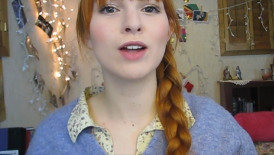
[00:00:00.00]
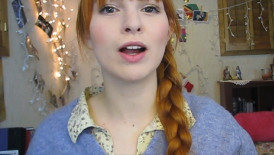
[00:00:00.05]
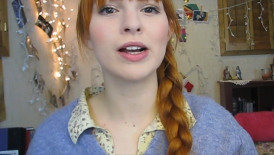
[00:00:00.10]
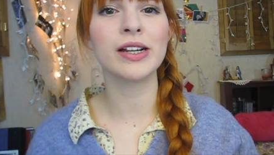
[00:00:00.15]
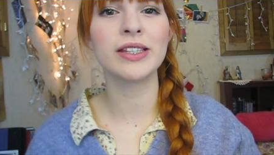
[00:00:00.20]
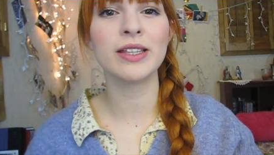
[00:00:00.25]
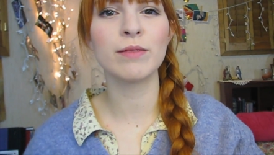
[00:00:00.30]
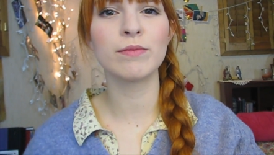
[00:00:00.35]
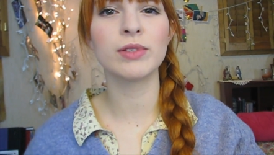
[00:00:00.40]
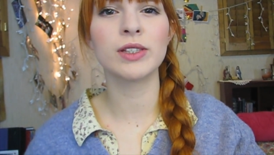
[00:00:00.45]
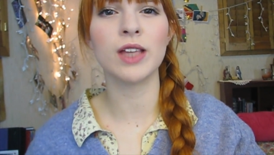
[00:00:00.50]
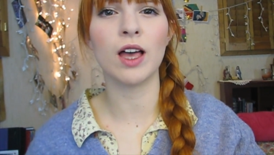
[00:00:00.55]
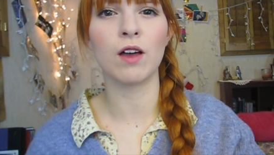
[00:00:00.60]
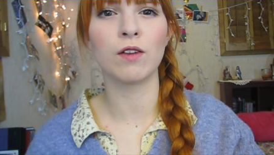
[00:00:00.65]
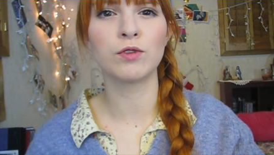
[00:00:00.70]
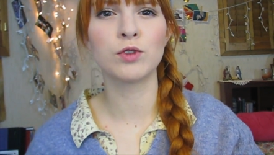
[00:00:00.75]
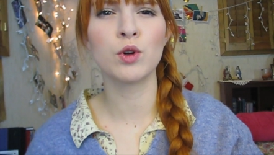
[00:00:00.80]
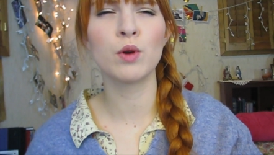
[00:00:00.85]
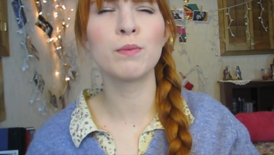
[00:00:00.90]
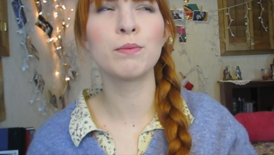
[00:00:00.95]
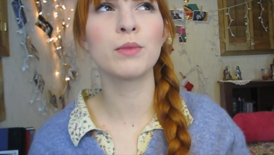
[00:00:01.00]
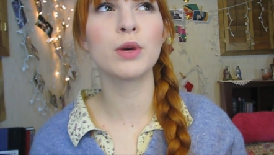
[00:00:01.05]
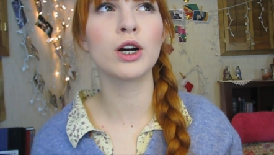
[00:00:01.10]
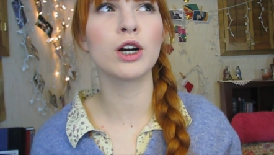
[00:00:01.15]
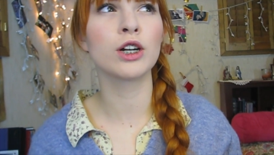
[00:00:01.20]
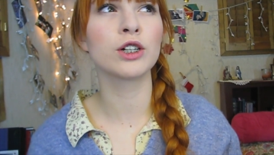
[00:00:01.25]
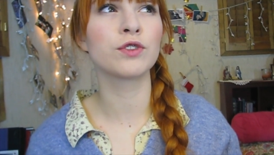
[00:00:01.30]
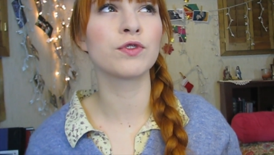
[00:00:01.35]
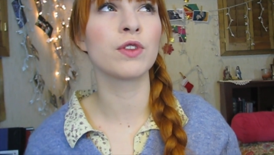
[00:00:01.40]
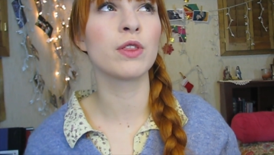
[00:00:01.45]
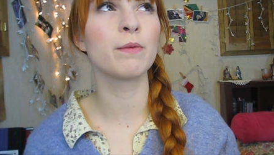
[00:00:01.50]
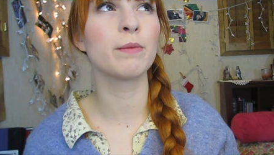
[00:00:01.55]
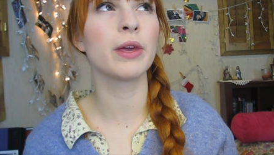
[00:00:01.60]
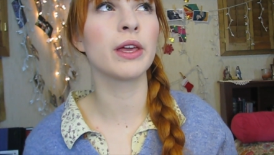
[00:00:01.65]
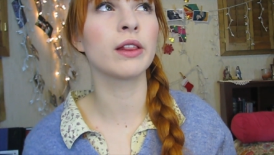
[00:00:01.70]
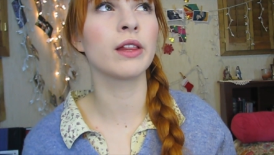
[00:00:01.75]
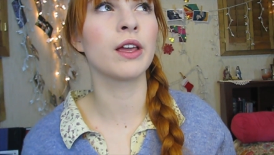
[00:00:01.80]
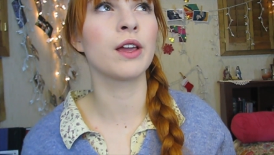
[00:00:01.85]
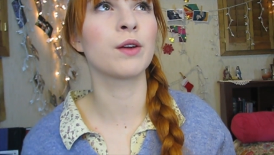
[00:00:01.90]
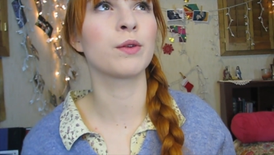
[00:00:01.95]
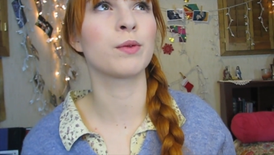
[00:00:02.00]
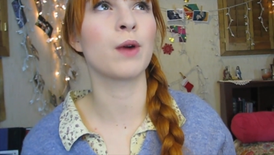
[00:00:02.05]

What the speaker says: Darcy himself to emerge from the mingling